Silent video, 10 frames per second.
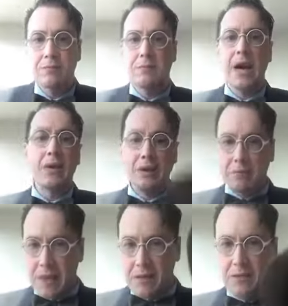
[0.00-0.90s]
Anyway,
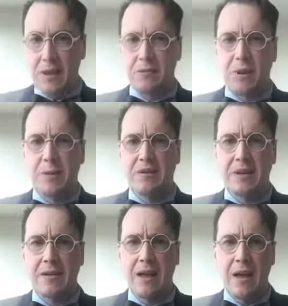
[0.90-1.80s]
that's pretty much
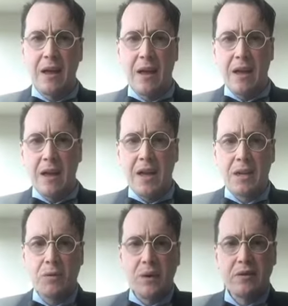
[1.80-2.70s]
it. Any
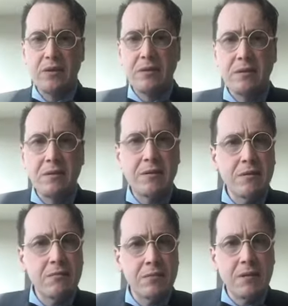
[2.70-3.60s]
questions
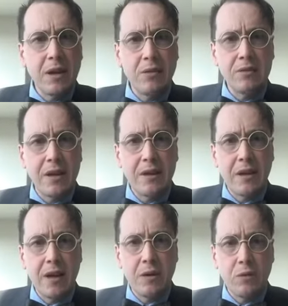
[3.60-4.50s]
outside of that,
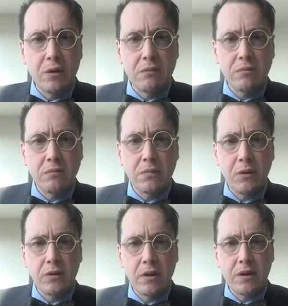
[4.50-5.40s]
I will
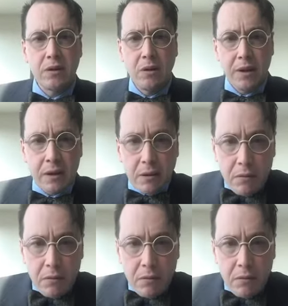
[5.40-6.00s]
talk to y'all later.